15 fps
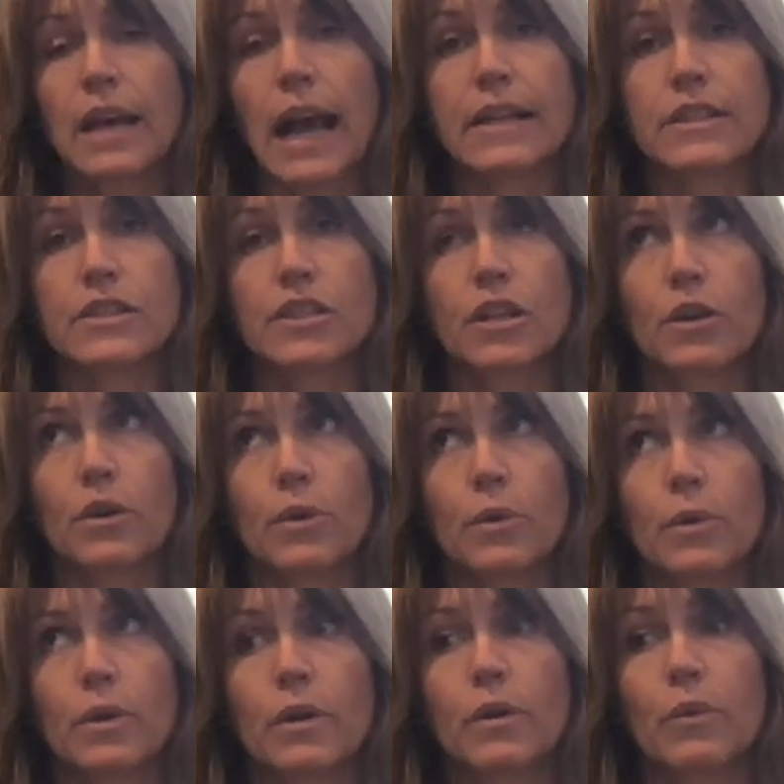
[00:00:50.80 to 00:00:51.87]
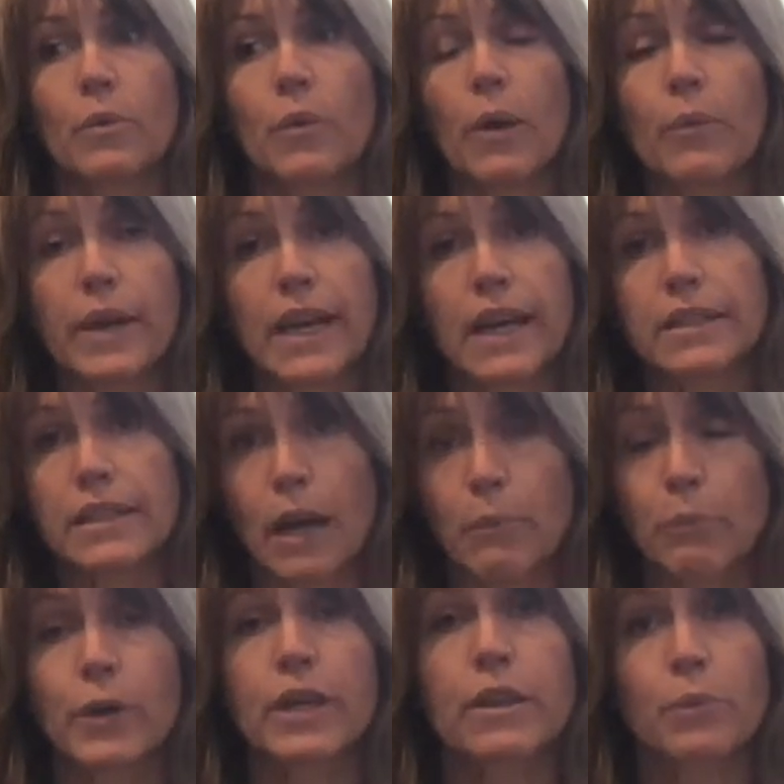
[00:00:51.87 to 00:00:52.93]
And so what we ended
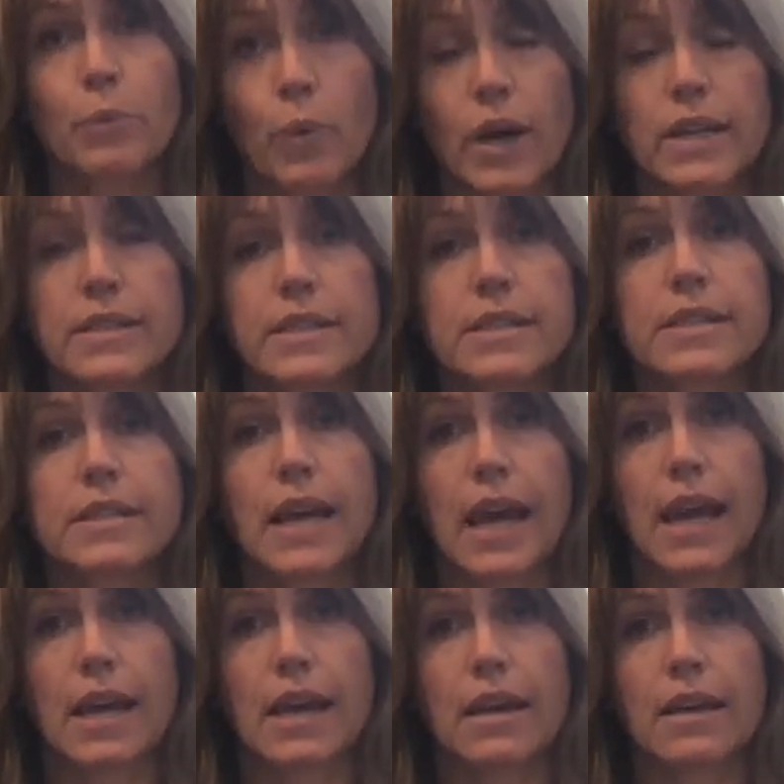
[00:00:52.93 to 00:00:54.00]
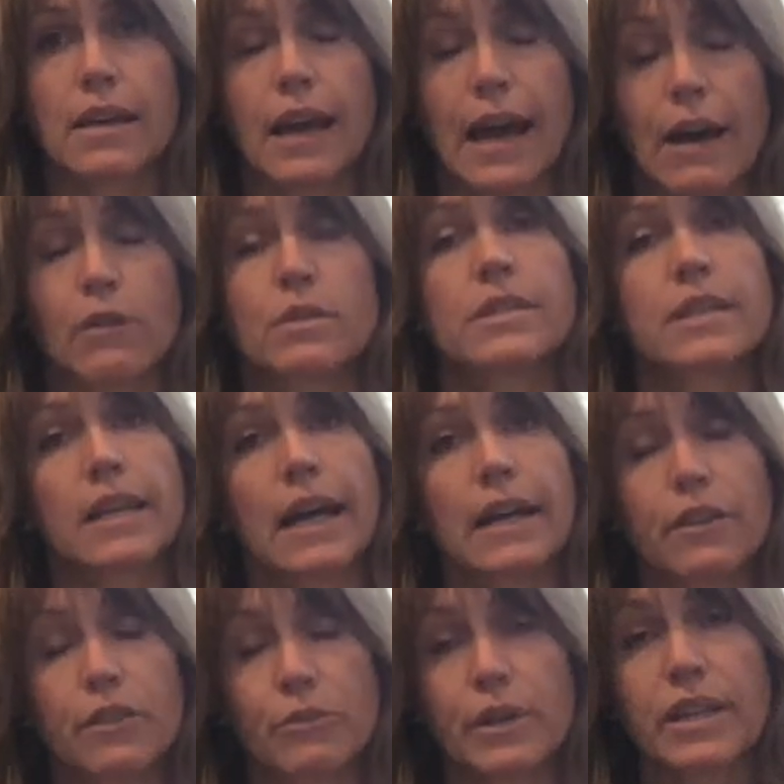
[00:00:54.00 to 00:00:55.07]
up with was a house that had
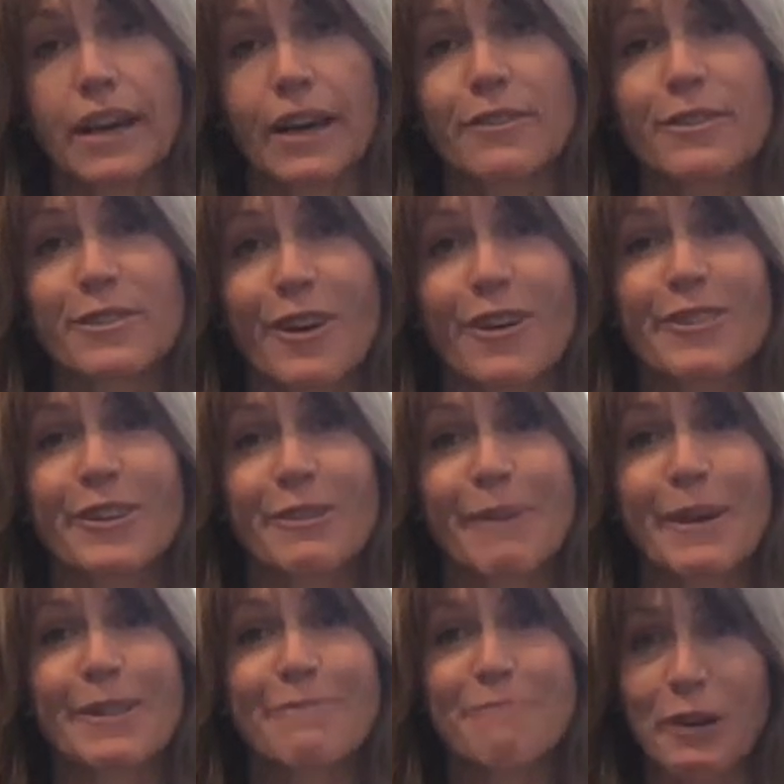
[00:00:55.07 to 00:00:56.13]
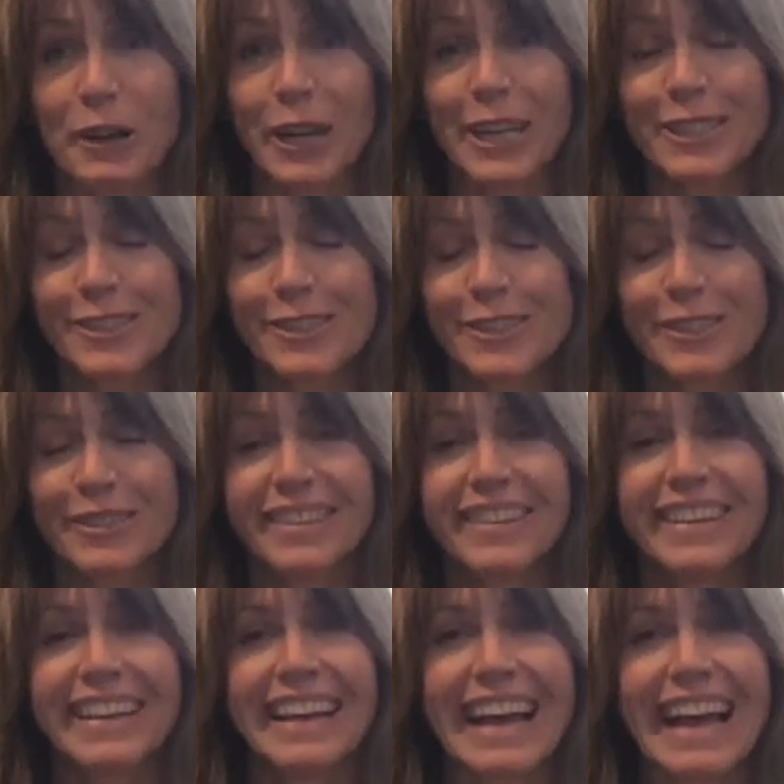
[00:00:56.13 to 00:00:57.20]
a $3,000 a month mortgage
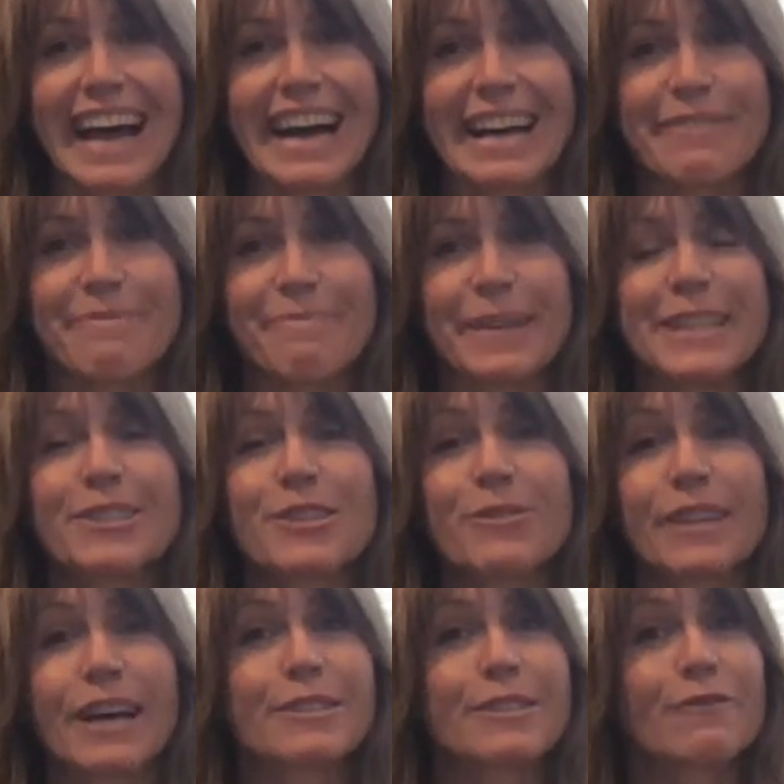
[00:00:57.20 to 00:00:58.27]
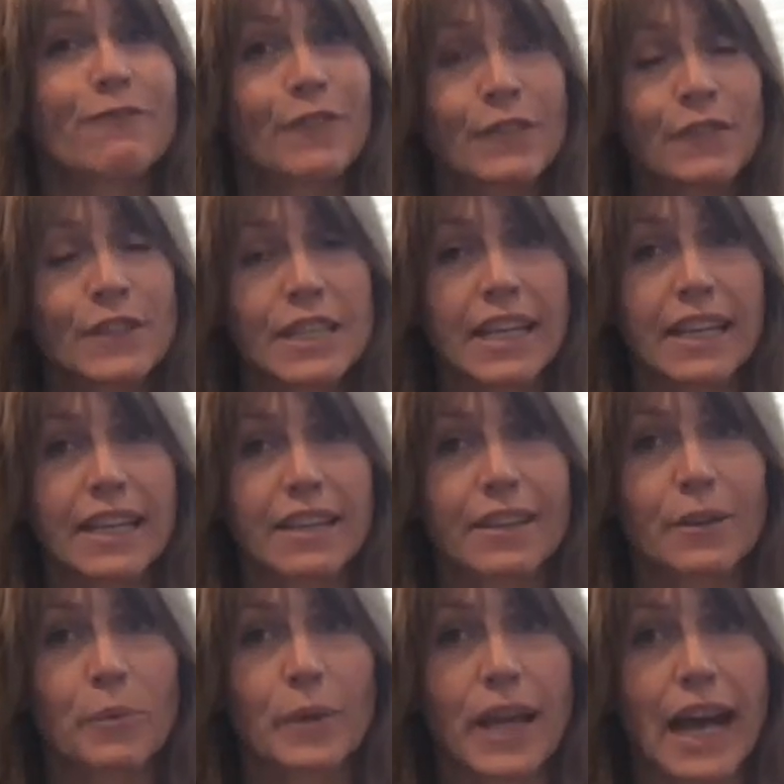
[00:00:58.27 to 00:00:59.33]
um, in
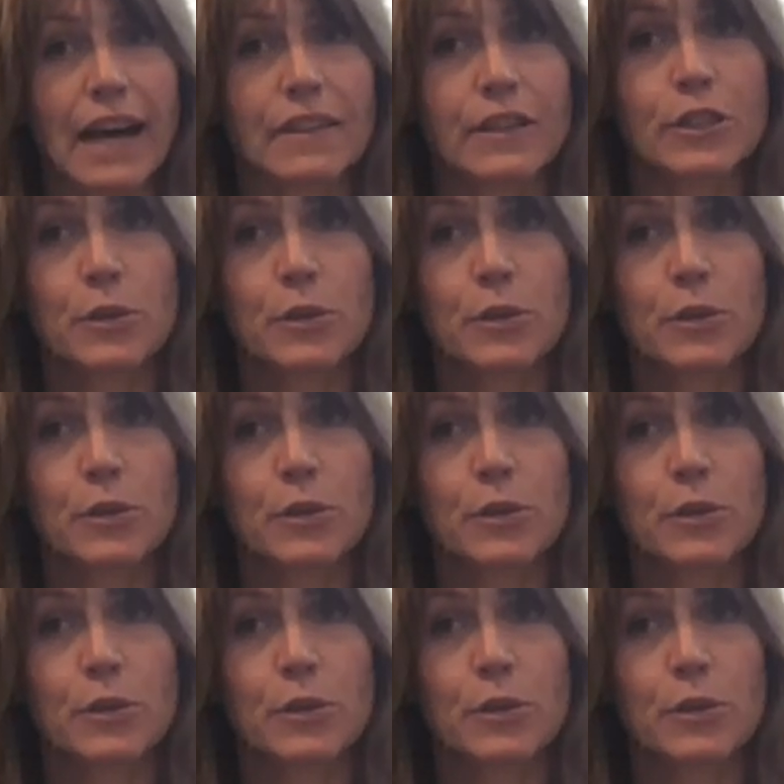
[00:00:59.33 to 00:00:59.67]
2015, we had the